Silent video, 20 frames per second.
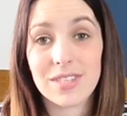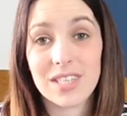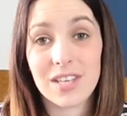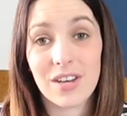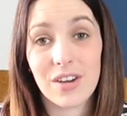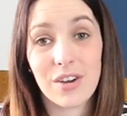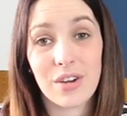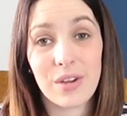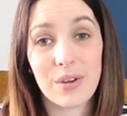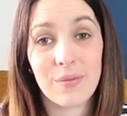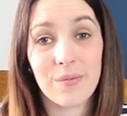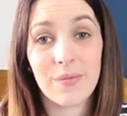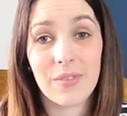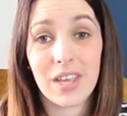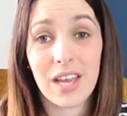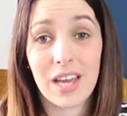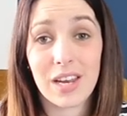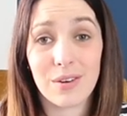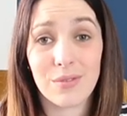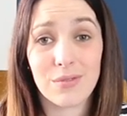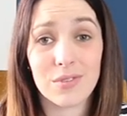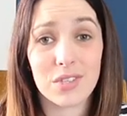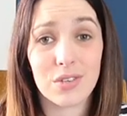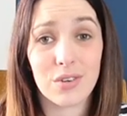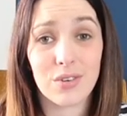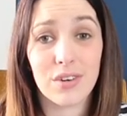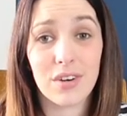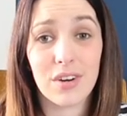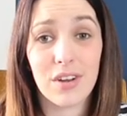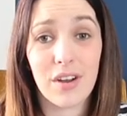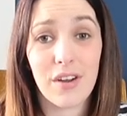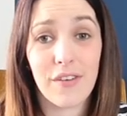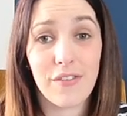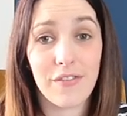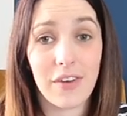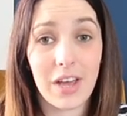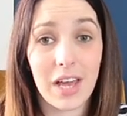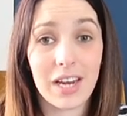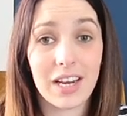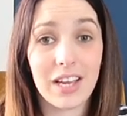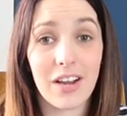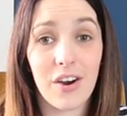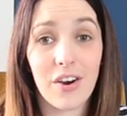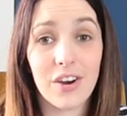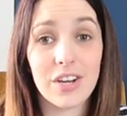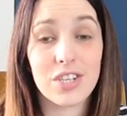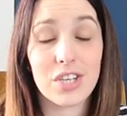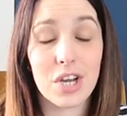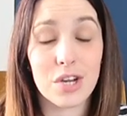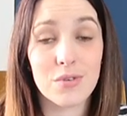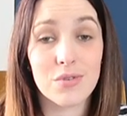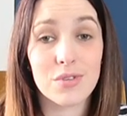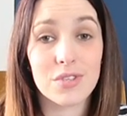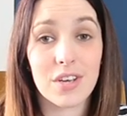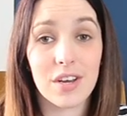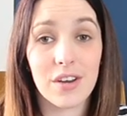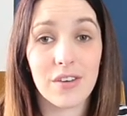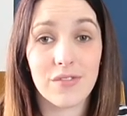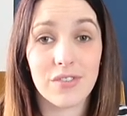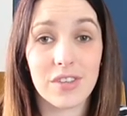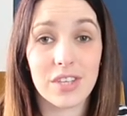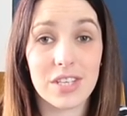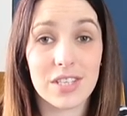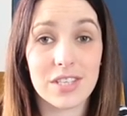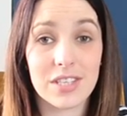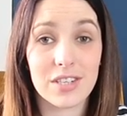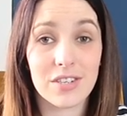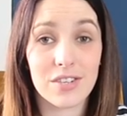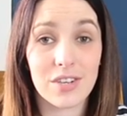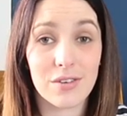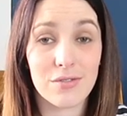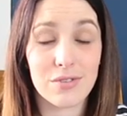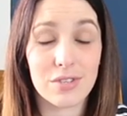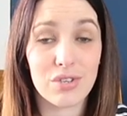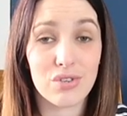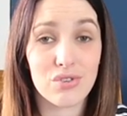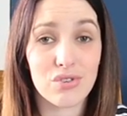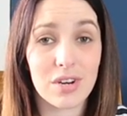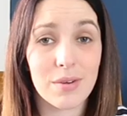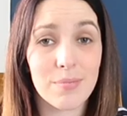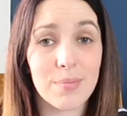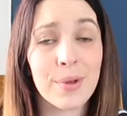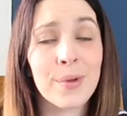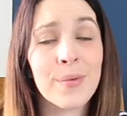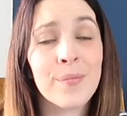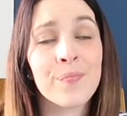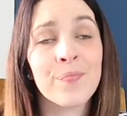And I was on a fairly high dose of the Syntocin drip.